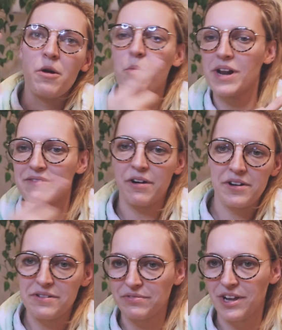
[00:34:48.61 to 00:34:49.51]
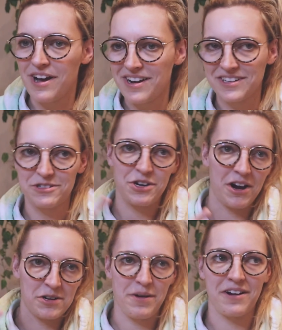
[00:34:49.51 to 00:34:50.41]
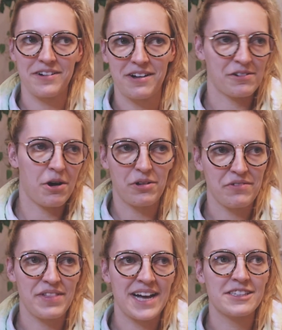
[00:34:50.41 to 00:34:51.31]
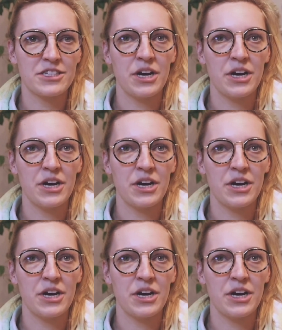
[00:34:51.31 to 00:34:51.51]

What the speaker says: what I've already vlogged or talked about or all of that.